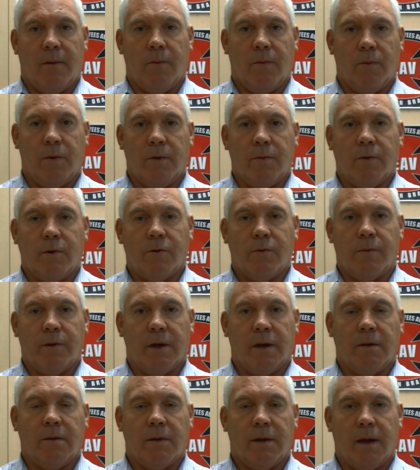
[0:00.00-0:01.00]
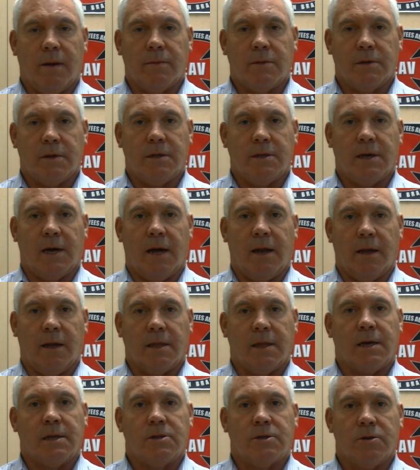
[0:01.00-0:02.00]
we will be detailing
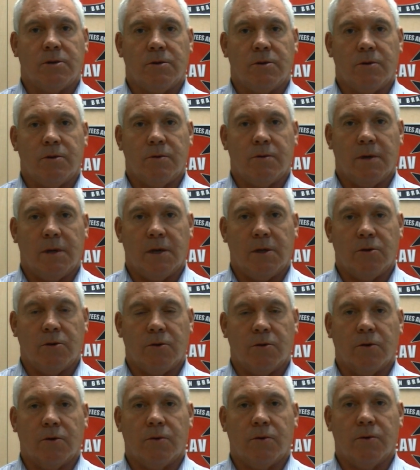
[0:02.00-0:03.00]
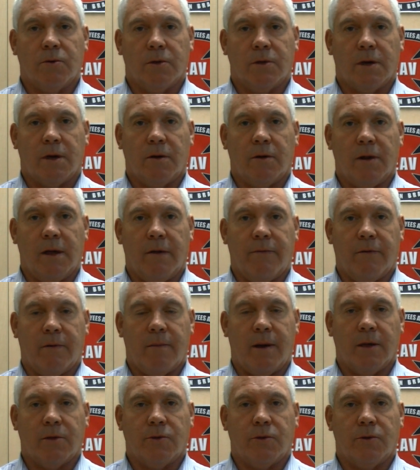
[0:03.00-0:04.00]
that to you in due course, so you'll hear
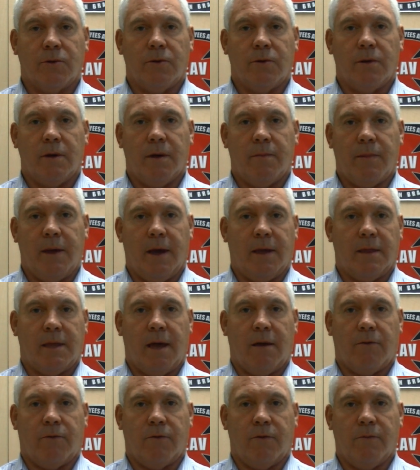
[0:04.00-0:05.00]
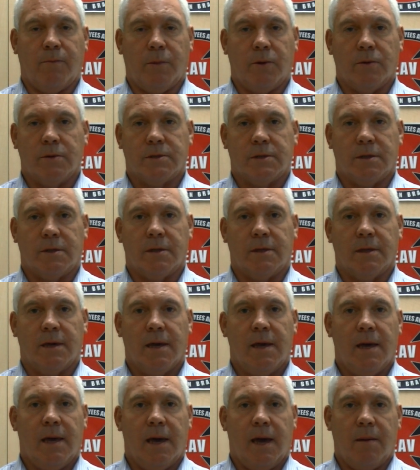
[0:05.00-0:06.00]
from us soon about that through bulletins
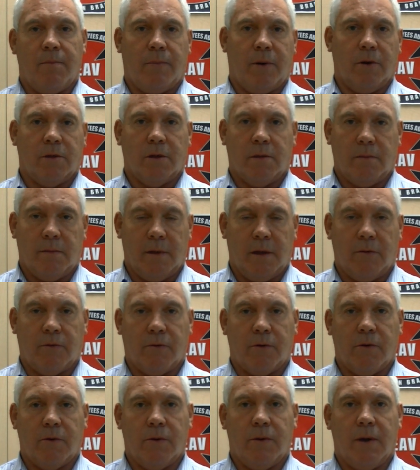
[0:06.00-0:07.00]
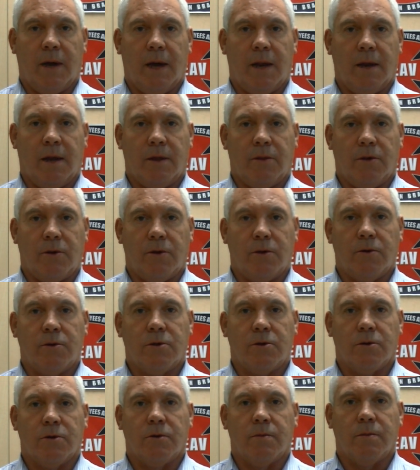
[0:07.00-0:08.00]
and possibly through another
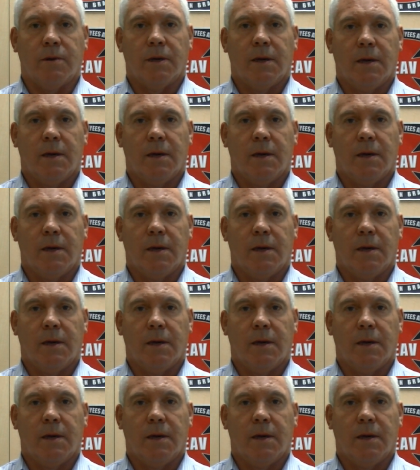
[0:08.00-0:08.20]
YouTube.